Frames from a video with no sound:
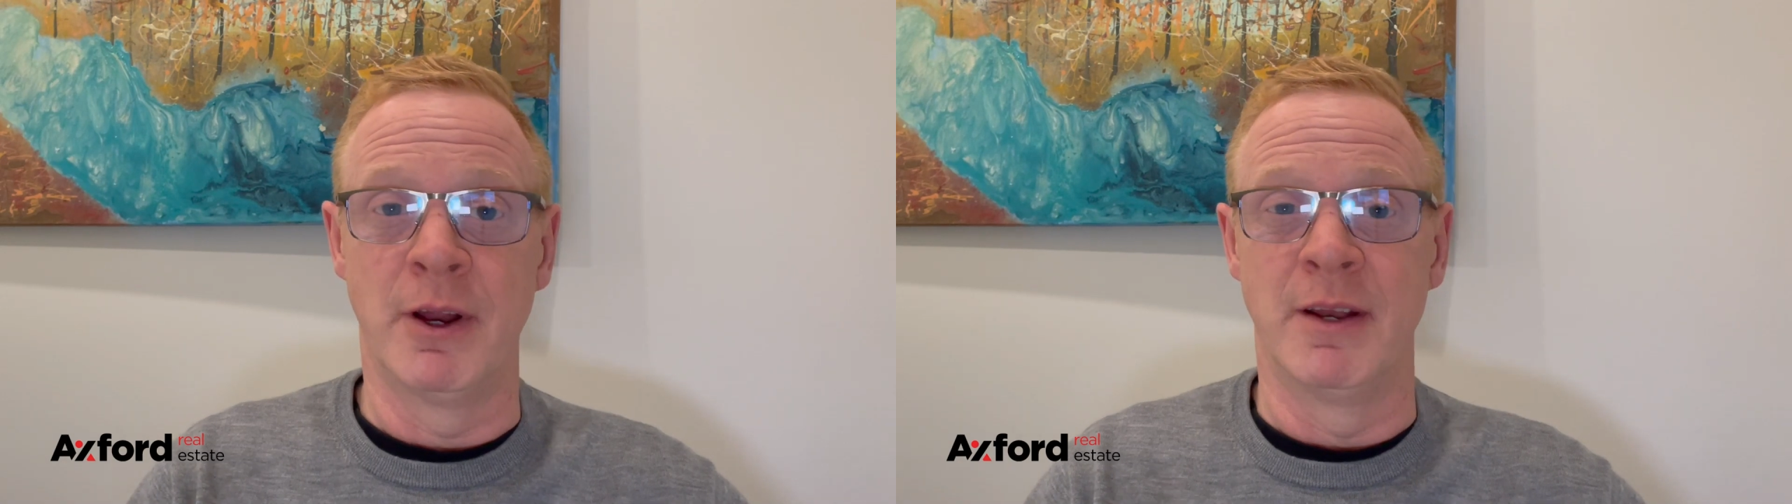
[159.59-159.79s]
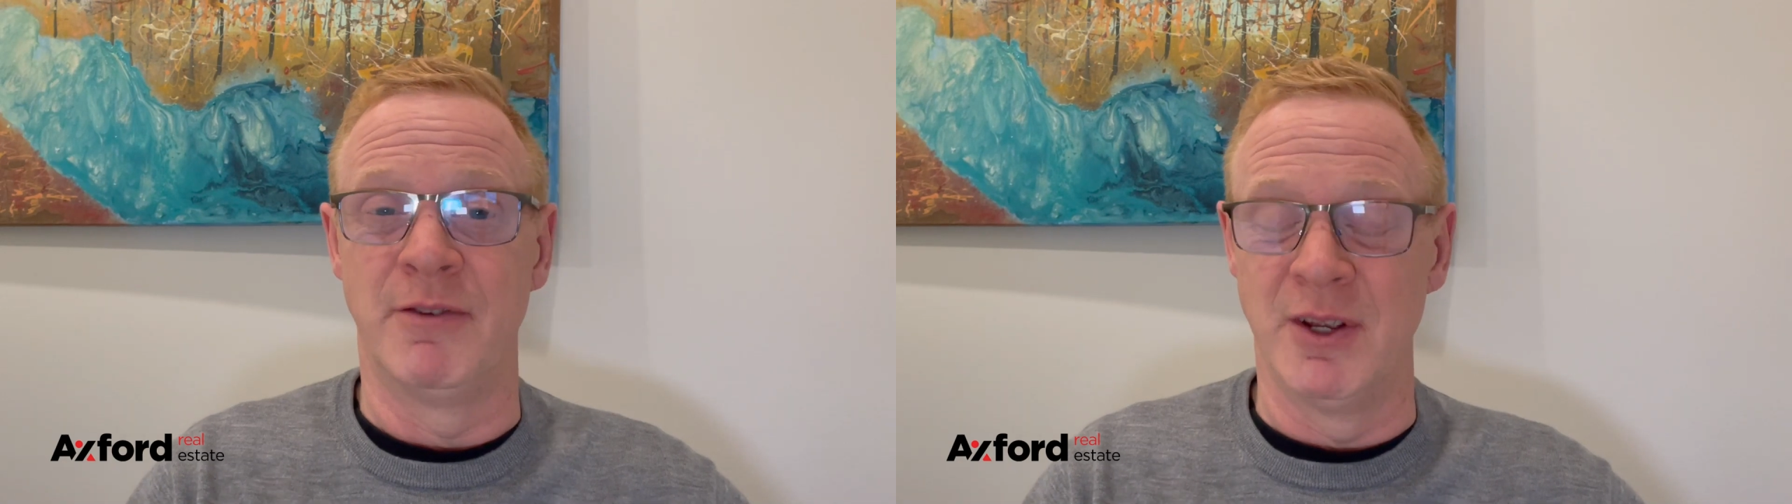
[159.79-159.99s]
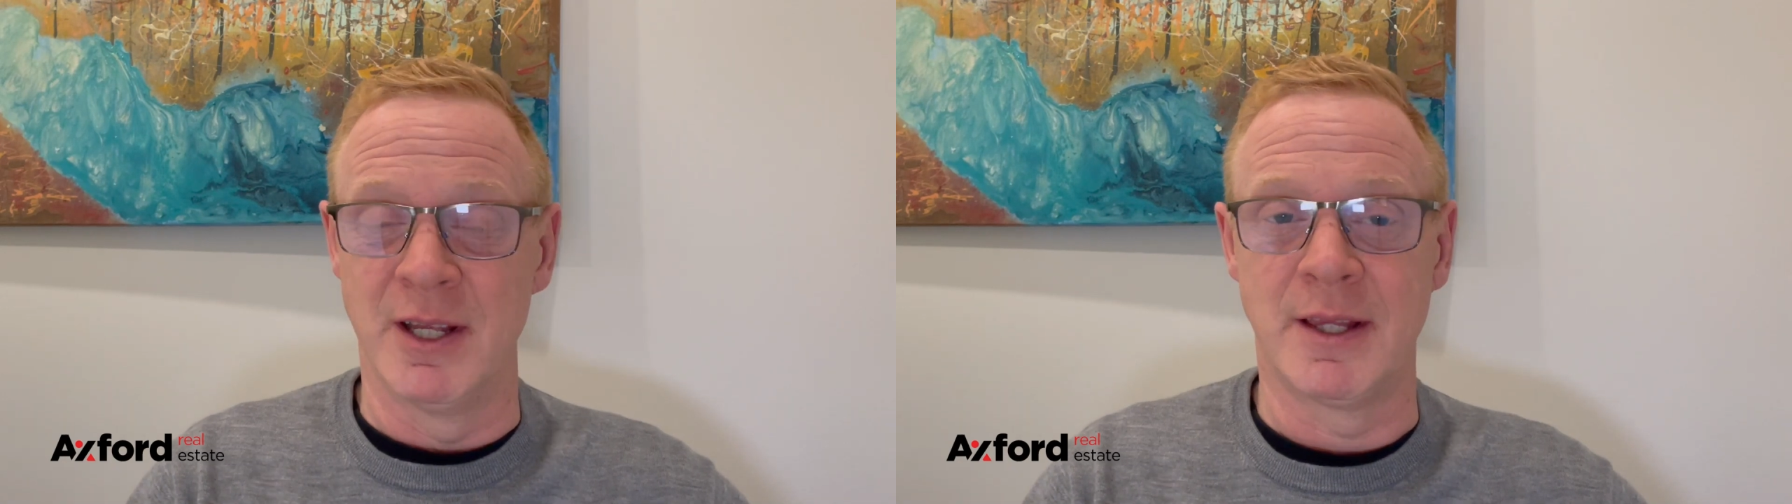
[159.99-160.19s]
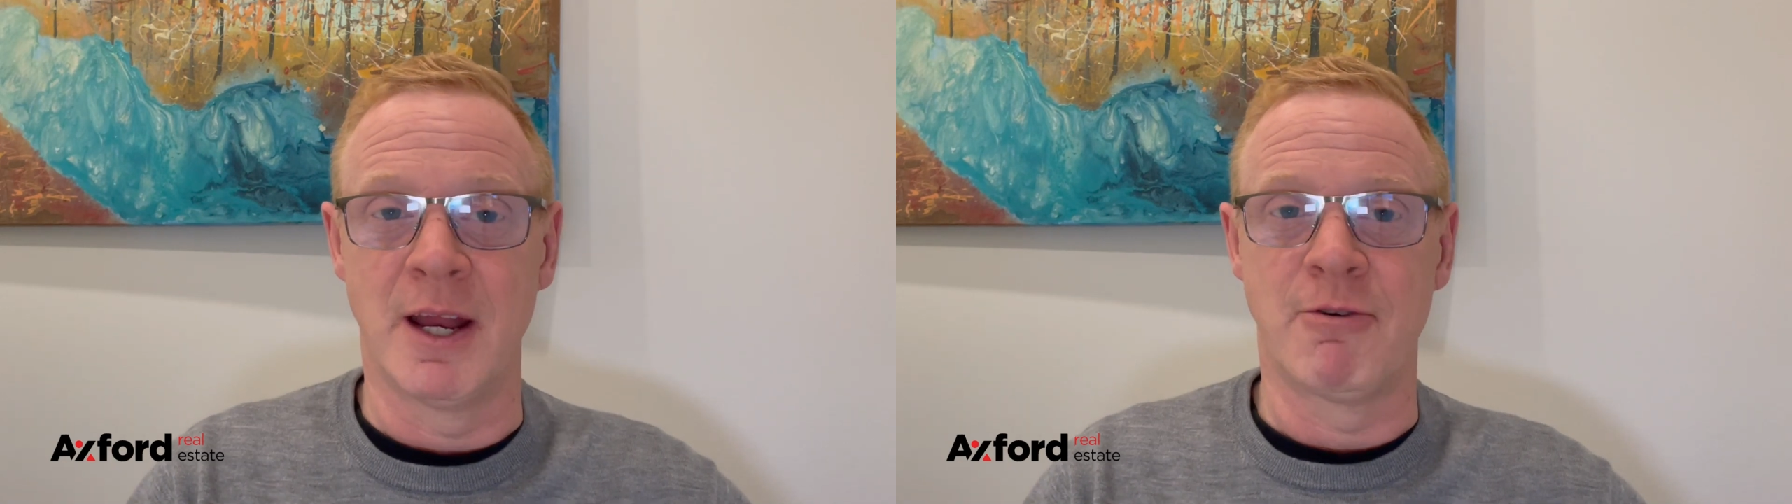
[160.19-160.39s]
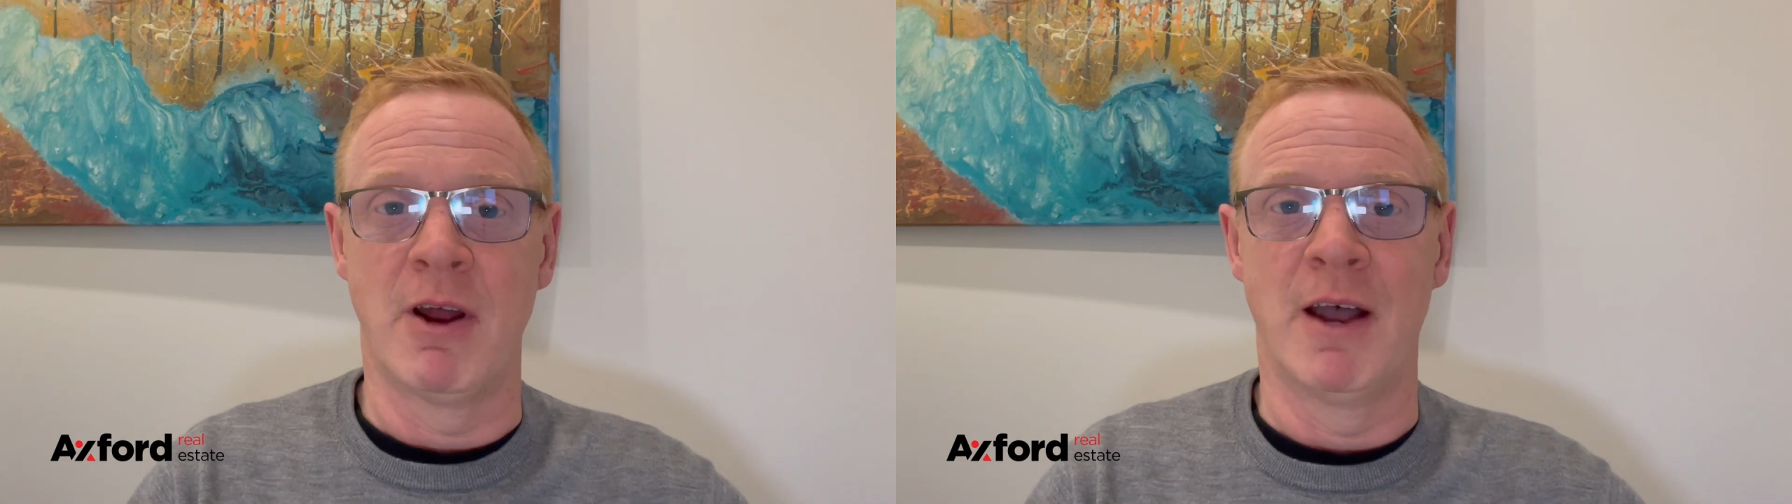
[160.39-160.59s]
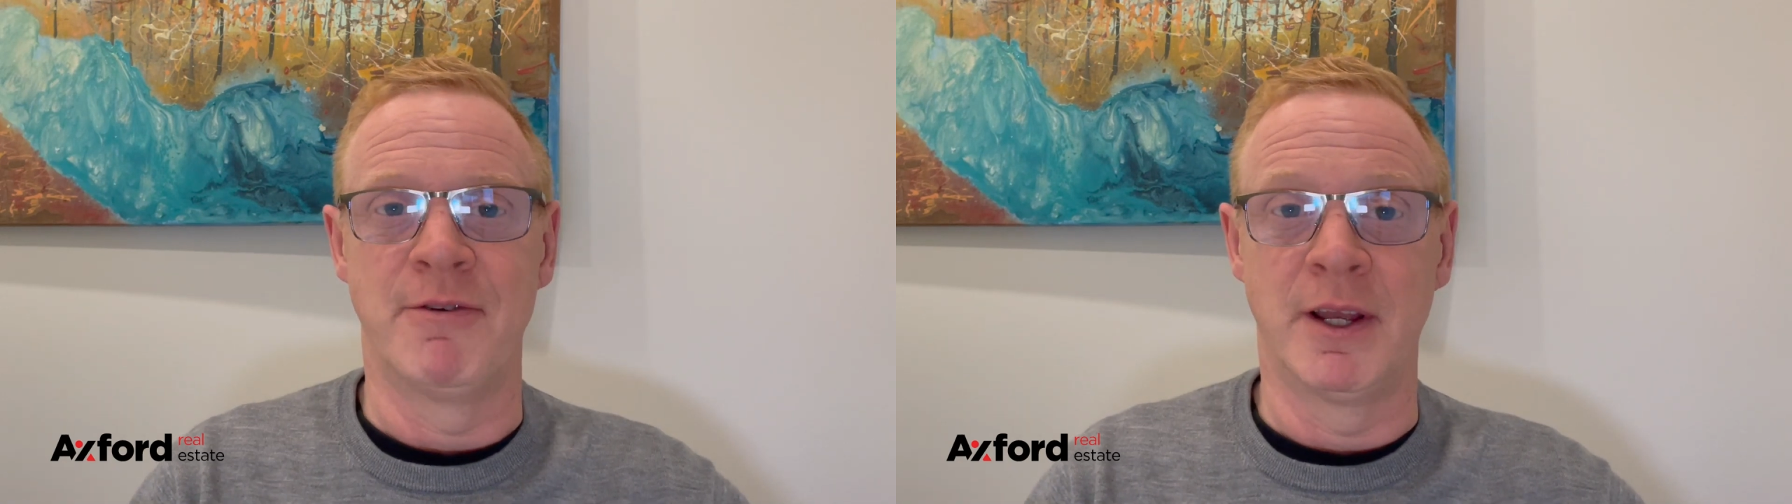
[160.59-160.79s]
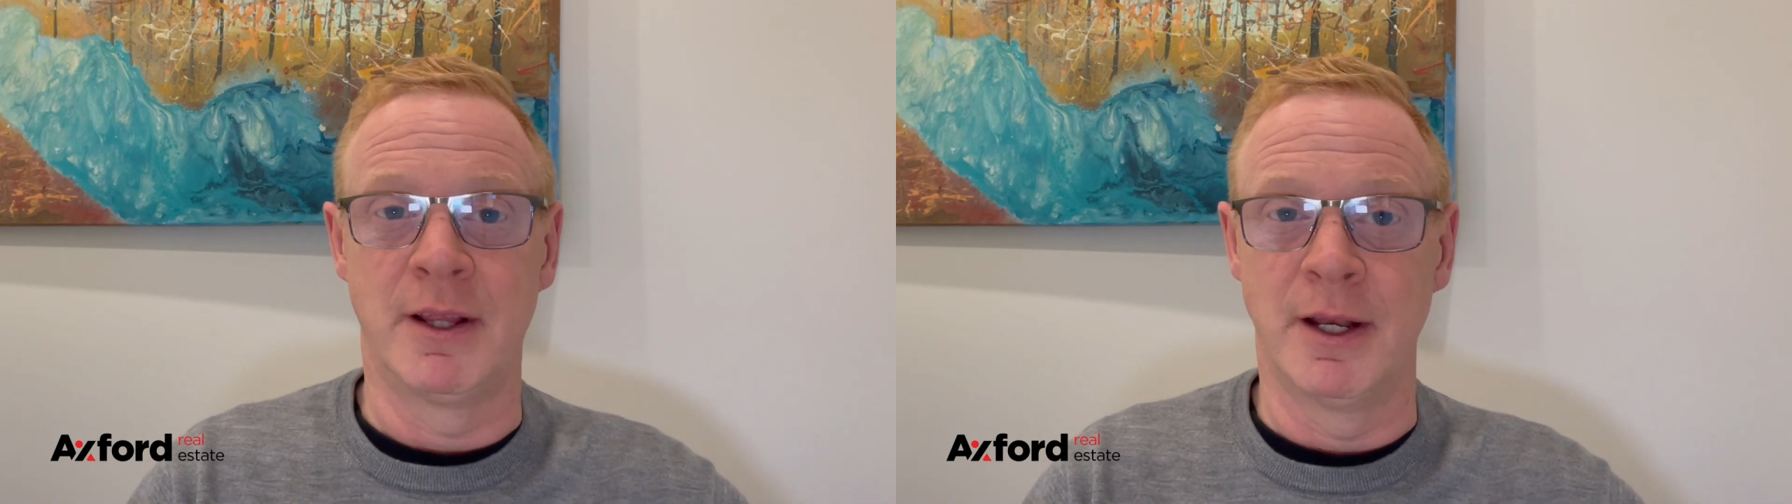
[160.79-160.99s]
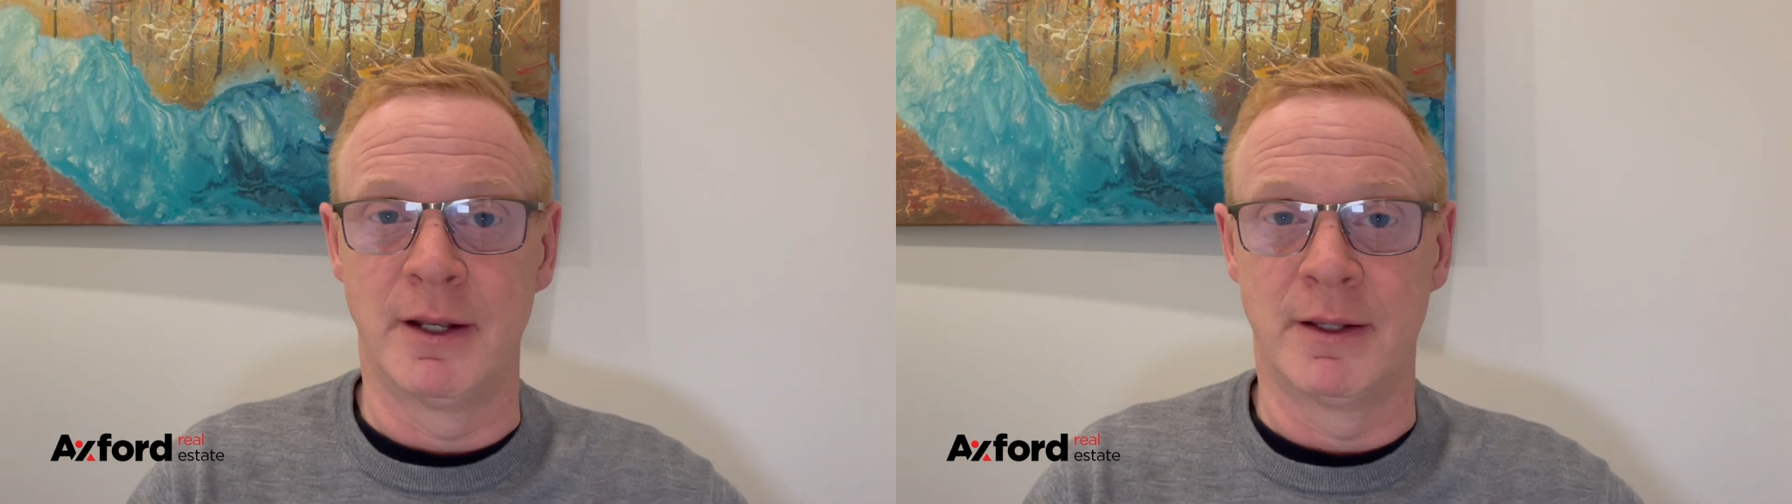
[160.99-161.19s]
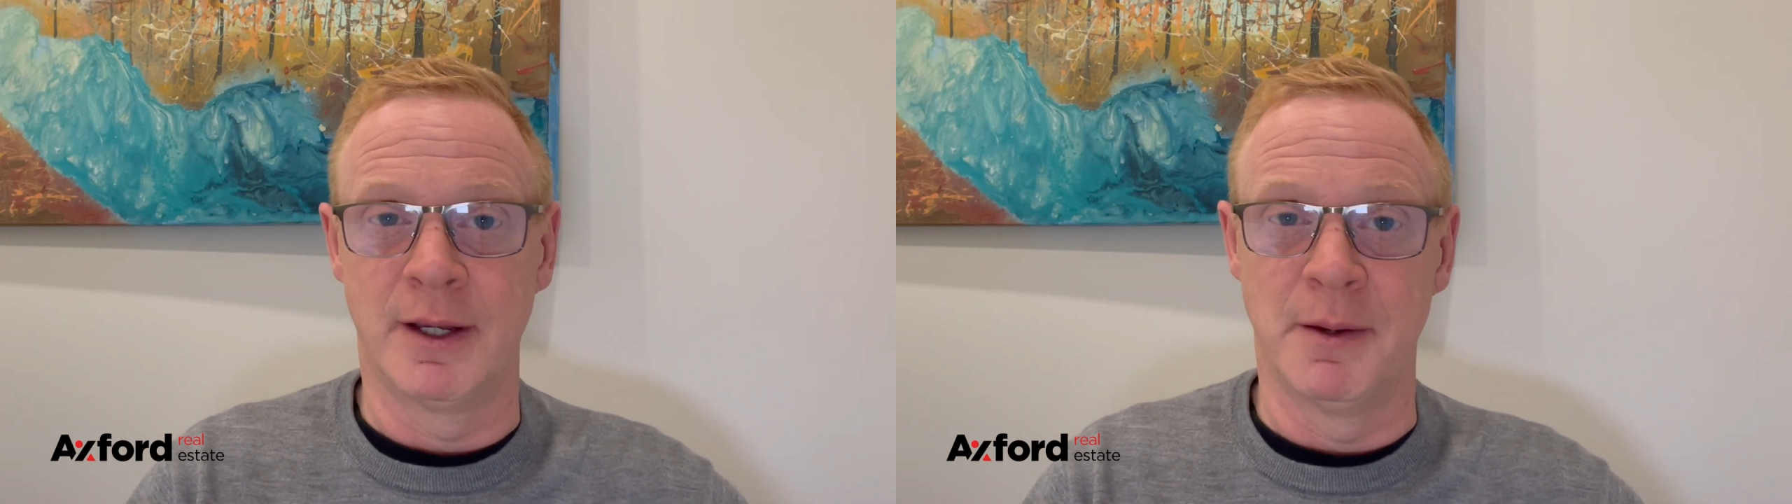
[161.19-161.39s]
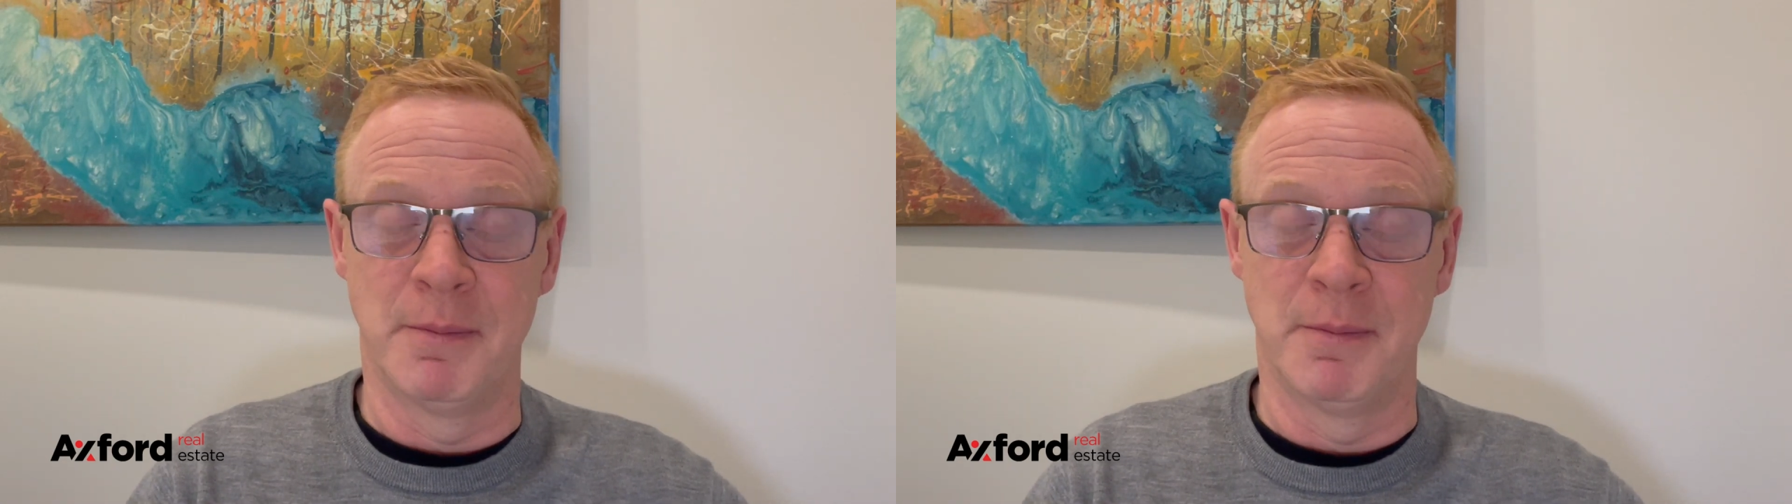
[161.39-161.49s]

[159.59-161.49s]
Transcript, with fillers: and if you hit that traffic, that, uh,